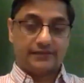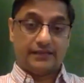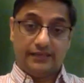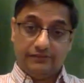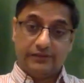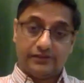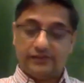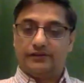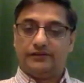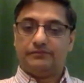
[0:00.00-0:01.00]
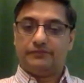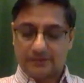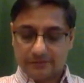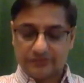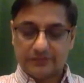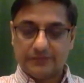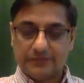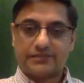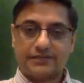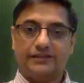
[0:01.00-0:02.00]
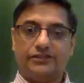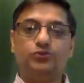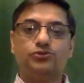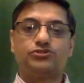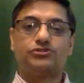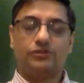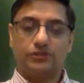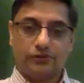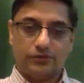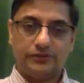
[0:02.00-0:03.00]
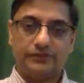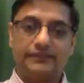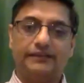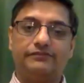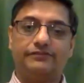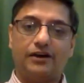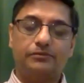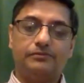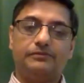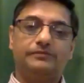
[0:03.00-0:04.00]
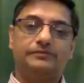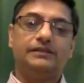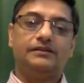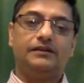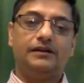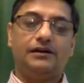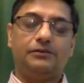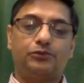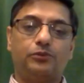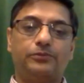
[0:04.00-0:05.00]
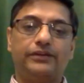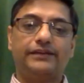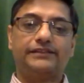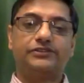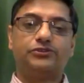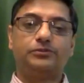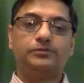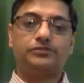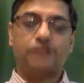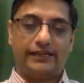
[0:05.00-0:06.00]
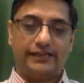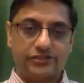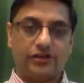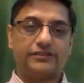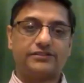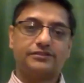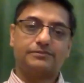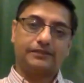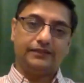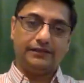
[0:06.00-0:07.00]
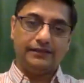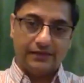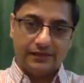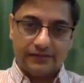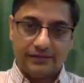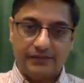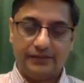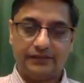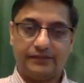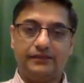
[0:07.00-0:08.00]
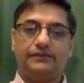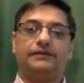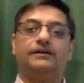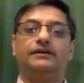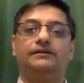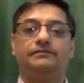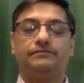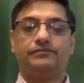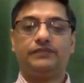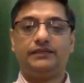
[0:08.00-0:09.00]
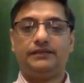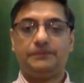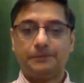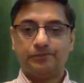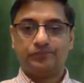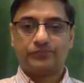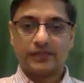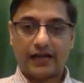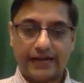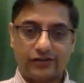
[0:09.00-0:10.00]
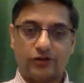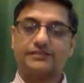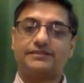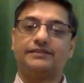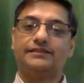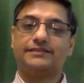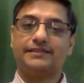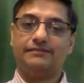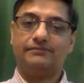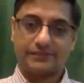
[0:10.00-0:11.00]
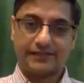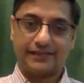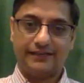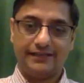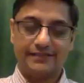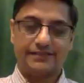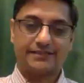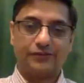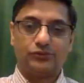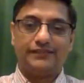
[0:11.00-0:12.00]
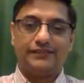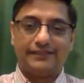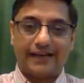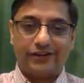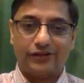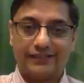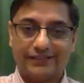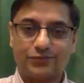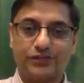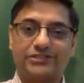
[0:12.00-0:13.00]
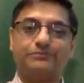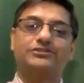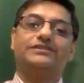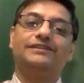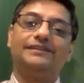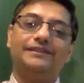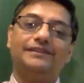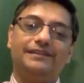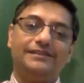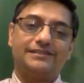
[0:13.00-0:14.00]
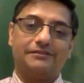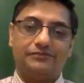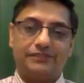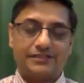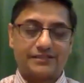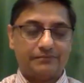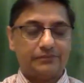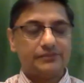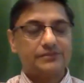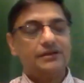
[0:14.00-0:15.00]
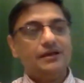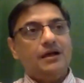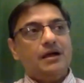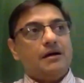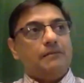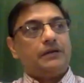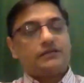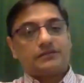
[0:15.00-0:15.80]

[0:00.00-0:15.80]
even um, some of them are still in use, although they have now uh, appropriated to Chinese goddesses, but the the the uh, the idol is still the same. It clearly is a South Indian idol that is worshipped still in some of these temples. But